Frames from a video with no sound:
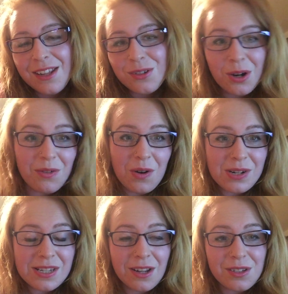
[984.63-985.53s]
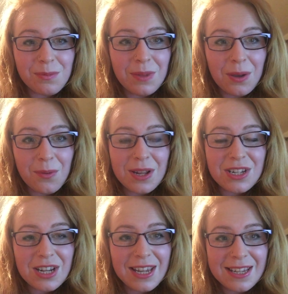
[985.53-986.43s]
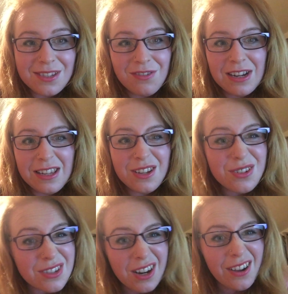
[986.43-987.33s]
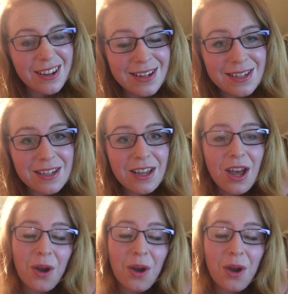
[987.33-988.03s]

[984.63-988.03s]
toilet roll is not something which is really used a lot in India.